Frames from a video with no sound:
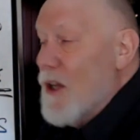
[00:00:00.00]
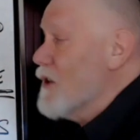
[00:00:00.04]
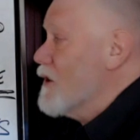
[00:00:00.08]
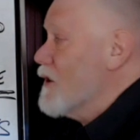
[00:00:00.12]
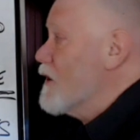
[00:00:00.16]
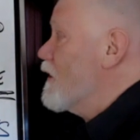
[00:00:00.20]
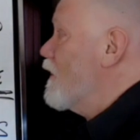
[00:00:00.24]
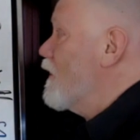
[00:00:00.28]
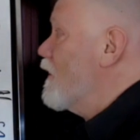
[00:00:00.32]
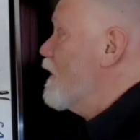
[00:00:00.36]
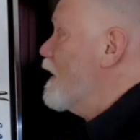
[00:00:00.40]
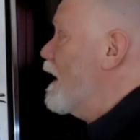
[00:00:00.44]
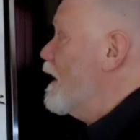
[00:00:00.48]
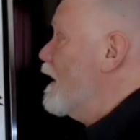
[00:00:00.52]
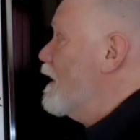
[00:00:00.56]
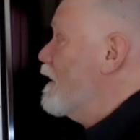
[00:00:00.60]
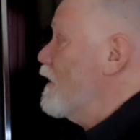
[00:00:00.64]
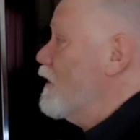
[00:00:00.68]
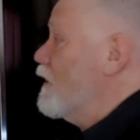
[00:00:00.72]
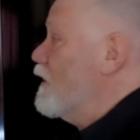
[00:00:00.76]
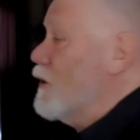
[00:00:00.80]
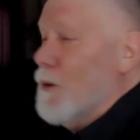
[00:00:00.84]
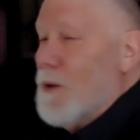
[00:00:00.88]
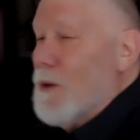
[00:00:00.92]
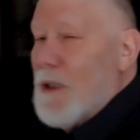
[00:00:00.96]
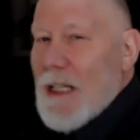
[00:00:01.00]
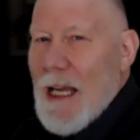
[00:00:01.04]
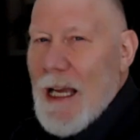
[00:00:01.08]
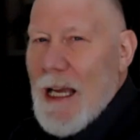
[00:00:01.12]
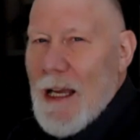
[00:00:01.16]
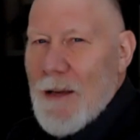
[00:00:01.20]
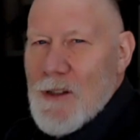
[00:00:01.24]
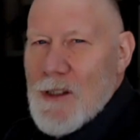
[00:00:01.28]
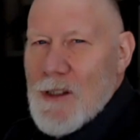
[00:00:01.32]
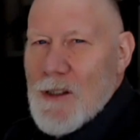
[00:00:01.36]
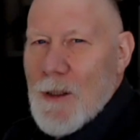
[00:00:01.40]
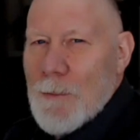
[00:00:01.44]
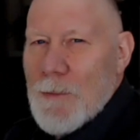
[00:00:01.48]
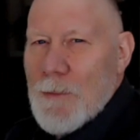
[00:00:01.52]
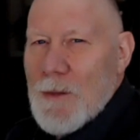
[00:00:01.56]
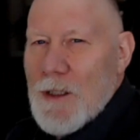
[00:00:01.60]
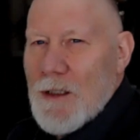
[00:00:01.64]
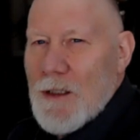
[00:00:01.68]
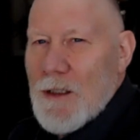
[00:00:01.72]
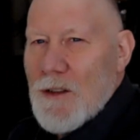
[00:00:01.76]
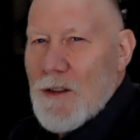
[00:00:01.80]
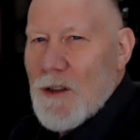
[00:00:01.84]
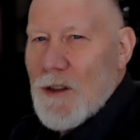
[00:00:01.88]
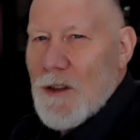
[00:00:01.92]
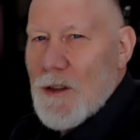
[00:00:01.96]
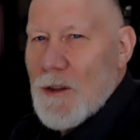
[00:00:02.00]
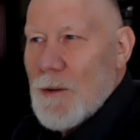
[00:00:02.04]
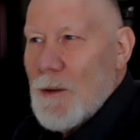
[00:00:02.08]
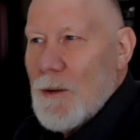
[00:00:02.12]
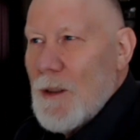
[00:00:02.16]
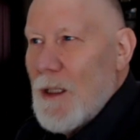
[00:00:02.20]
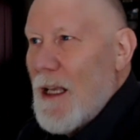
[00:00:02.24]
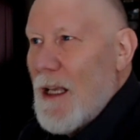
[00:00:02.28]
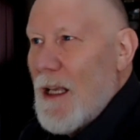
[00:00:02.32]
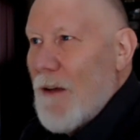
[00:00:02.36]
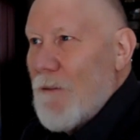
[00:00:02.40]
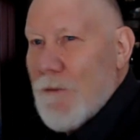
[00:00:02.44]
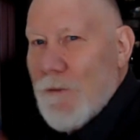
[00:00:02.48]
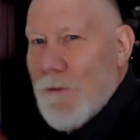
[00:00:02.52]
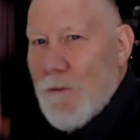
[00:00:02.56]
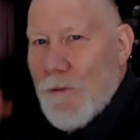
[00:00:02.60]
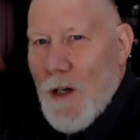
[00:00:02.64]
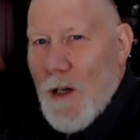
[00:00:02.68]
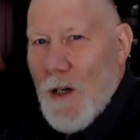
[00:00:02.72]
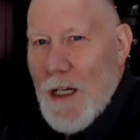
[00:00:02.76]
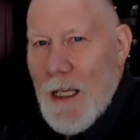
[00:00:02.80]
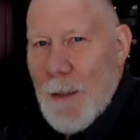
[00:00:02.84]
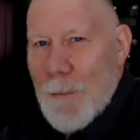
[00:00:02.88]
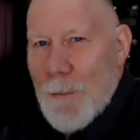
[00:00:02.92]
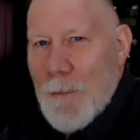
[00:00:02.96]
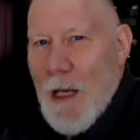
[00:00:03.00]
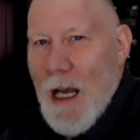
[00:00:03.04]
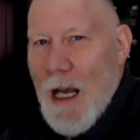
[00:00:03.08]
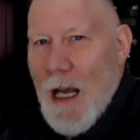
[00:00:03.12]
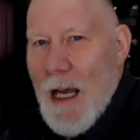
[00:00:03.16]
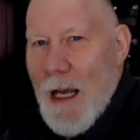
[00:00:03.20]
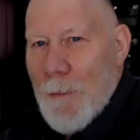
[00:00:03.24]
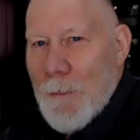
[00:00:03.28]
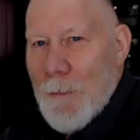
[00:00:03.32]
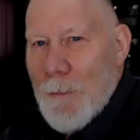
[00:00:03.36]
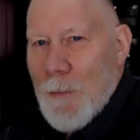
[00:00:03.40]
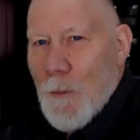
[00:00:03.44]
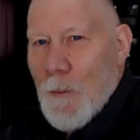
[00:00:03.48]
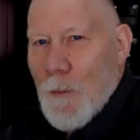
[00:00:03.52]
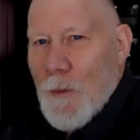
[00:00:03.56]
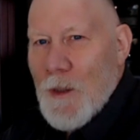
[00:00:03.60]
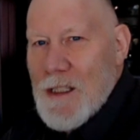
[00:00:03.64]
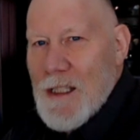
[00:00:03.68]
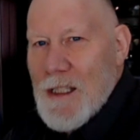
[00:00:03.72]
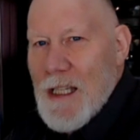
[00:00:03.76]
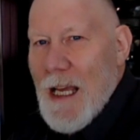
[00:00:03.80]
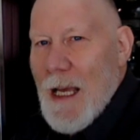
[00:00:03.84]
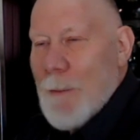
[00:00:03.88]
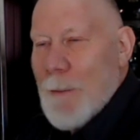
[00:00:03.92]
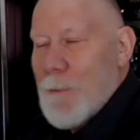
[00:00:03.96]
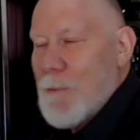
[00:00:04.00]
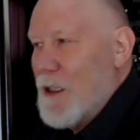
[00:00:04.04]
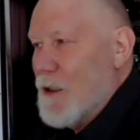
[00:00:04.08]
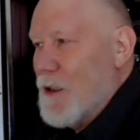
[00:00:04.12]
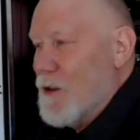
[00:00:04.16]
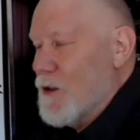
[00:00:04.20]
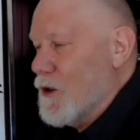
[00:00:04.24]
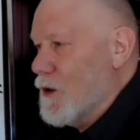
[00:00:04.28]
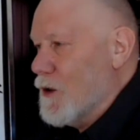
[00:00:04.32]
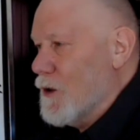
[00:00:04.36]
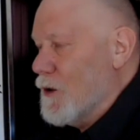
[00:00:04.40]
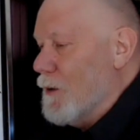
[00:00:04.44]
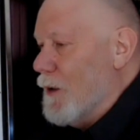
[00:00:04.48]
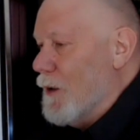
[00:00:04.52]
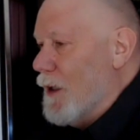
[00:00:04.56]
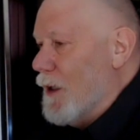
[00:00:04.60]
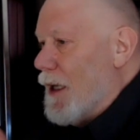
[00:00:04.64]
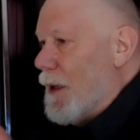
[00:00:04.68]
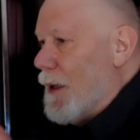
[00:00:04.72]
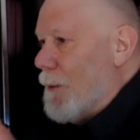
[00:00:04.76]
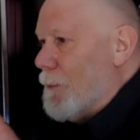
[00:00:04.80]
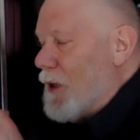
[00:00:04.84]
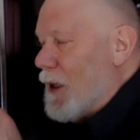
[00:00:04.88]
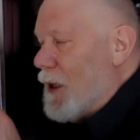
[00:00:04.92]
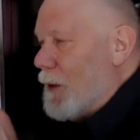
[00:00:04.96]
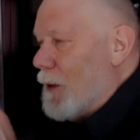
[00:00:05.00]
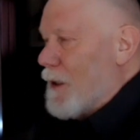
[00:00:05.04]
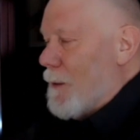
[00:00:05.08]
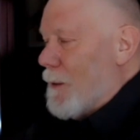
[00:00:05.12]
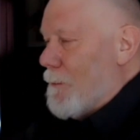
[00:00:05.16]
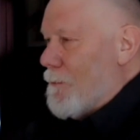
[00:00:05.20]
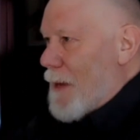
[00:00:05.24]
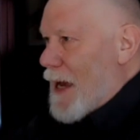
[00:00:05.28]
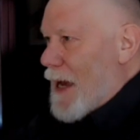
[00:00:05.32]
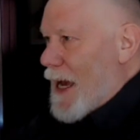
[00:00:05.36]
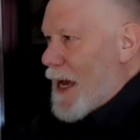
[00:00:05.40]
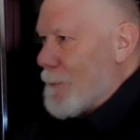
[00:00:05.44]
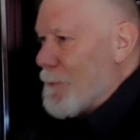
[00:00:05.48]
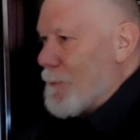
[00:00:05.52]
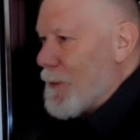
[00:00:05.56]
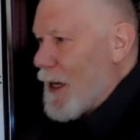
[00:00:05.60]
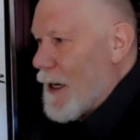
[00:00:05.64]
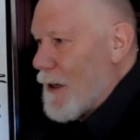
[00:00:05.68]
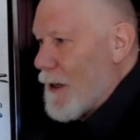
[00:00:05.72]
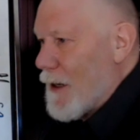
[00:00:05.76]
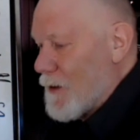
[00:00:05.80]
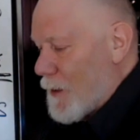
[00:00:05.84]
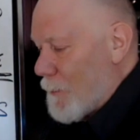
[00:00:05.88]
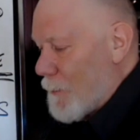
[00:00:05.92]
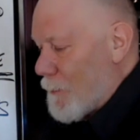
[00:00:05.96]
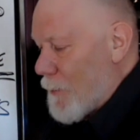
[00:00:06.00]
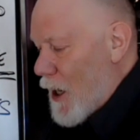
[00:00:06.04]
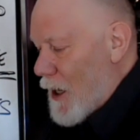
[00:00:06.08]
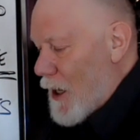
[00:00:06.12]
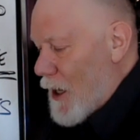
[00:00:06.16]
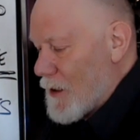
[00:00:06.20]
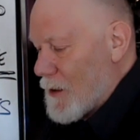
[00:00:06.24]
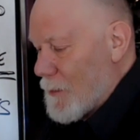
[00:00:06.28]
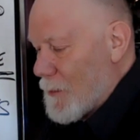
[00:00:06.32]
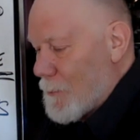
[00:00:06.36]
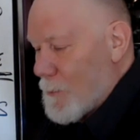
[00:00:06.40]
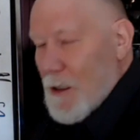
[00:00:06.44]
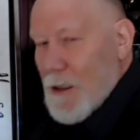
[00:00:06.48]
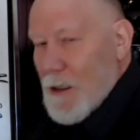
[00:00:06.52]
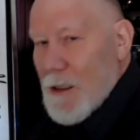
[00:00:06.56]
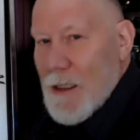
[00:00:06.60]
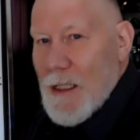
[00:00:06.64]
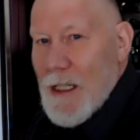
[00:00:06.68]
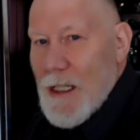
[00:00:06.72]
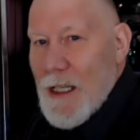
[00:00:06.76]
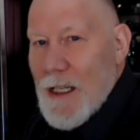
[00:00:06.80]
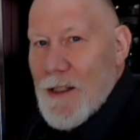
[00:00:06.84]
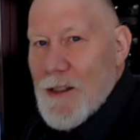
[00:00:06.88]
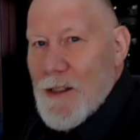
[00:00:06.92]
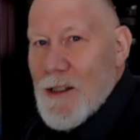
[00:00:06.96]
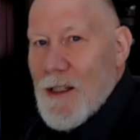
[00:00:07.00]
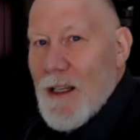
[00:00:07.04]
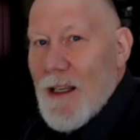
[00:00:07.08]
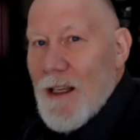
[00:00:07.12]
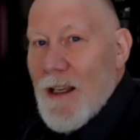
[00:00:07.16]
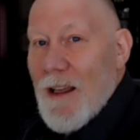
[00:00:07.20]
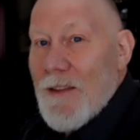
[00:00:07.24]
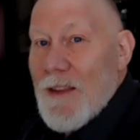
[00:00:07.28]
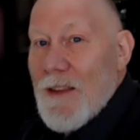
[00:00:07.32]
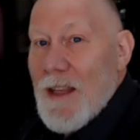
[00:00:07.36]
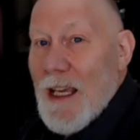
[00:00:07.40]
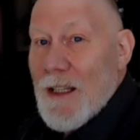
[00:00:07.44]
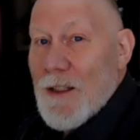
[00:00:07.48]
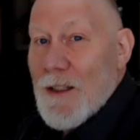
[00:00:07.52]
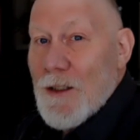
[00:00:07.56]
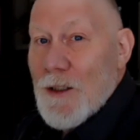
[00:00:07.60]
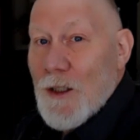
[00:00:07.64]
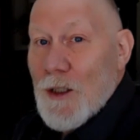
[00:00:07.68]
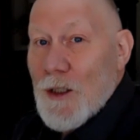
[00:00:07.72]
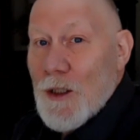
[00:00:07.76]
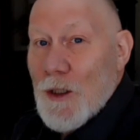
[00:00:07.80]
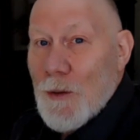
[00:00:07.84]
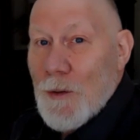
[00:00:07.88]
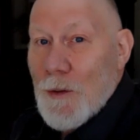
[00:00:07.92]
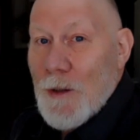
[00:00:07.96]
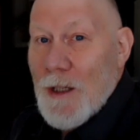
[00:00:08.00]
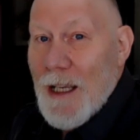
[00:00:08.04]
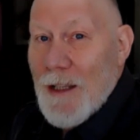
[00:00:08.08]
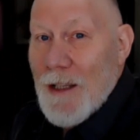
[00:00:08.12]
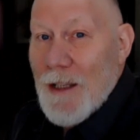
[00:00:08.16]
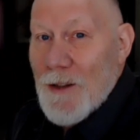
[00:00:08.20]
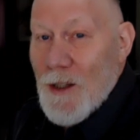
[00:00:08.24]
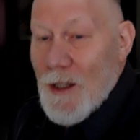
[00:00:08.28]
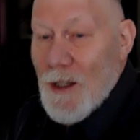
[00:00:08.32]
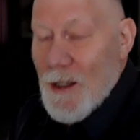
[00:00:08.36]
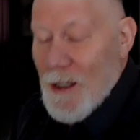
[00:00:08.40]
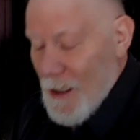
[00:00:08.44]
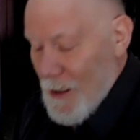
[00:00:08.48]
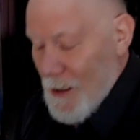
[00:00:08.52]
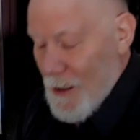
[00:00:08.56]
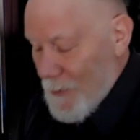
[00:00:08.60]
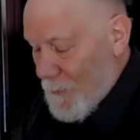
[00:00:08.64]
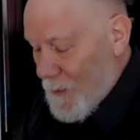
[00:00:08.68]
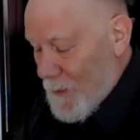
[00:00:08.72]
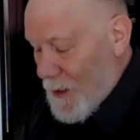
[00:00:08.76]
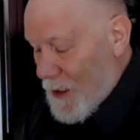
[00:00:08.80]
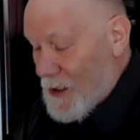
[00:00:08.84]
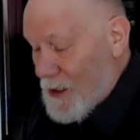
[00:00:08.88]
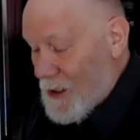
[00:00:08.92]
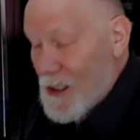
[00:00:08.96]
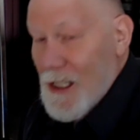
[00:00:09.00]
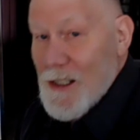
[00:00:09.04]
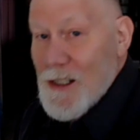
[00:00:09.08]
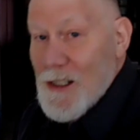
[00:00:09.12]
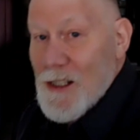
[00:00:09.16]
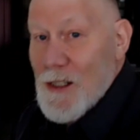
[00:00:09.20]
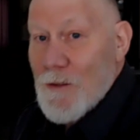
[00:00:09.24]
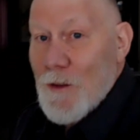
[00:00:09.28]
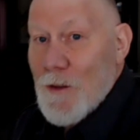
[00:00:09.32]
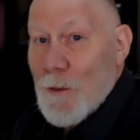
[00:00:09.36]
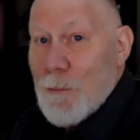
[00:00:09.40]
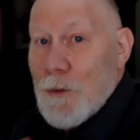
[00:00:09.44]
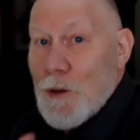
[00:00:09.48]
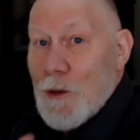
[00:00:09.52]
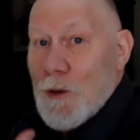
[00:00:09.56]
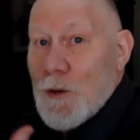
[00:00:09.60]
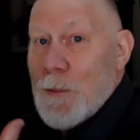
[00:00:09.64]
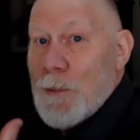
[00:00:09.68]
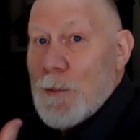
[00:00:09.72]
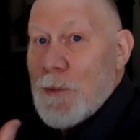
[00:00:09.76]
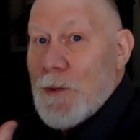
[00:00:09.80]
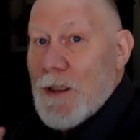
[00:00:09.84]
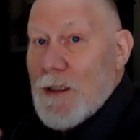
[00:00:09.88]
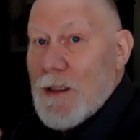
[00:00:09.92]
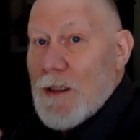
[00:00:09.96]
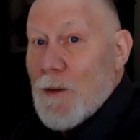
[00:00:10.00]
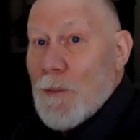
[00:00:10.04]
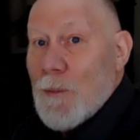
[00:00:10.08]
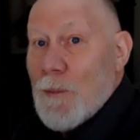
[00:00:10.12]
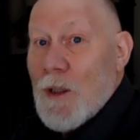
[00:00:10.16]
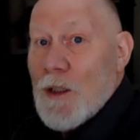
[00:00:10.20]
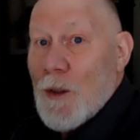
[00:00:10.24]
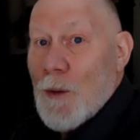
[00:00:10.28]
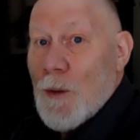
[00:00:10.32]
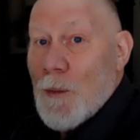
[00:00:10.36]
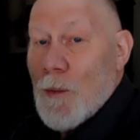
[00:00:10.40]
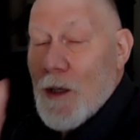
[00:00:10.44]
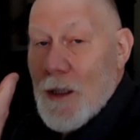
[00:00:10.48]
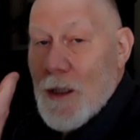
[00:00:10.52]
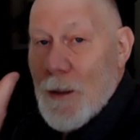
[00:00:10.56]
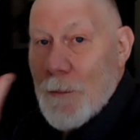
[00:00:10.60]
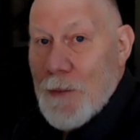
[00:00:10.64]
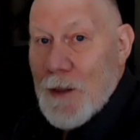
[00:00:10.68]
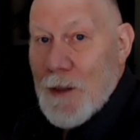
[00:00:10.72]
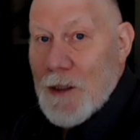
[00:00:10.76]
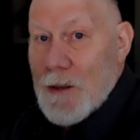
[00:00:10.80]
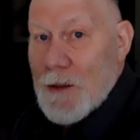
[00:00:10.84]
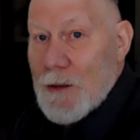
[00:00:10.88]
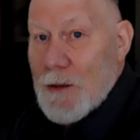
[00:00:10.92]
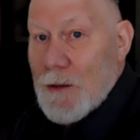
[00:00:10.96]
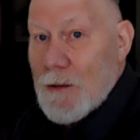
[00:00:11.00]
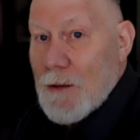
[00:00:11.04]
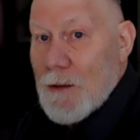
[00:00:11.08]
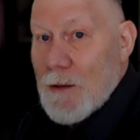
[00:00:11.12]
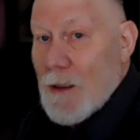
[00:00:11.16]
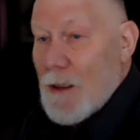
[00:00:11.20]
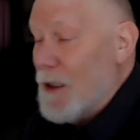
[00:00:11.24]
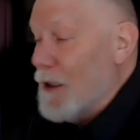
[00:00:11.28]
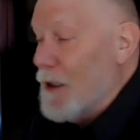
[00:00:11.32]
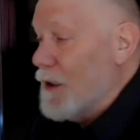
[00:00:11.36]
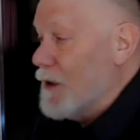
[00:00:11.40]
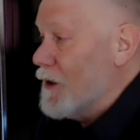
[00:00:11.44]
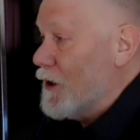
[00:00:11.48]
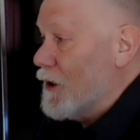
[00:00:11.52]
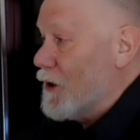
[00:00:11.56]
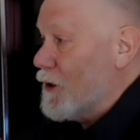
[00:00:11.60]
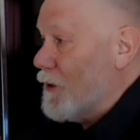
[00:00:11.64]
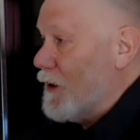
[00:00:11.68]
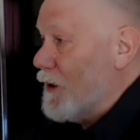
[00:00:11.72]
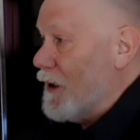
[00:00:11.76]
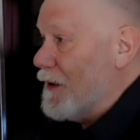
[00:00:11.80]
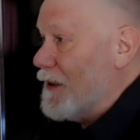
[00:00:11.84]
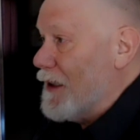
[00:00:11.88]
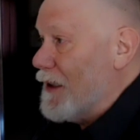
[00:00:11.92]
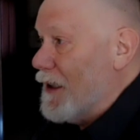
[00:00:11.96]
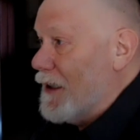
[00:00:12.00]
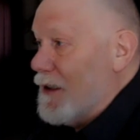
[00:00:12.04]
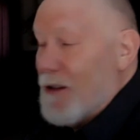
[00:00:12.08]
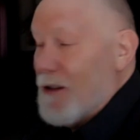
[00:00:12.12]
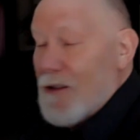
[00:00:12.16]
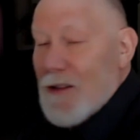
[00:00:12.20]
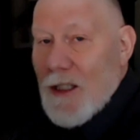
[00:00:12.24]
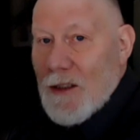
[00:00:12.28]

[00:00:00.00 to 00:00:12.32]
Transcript: so that you would have something to frame up what's happening to be able to map out the possibilities then create the, the sense of the blueprint of what you want to build to create the,